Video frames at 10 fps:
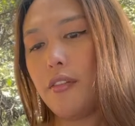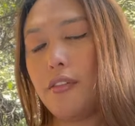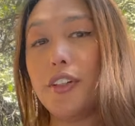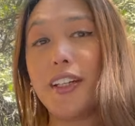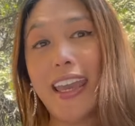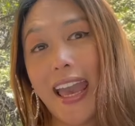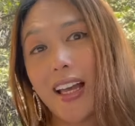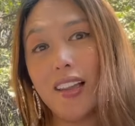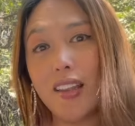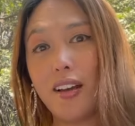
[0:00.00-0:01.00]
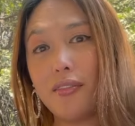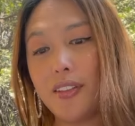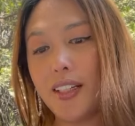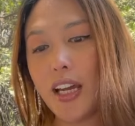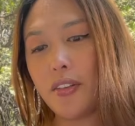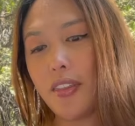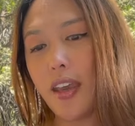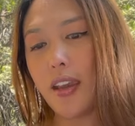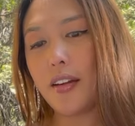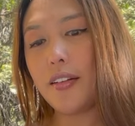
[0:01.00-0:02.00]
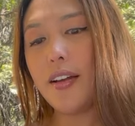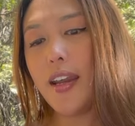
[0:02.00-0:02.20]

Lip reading: for cat lover out there,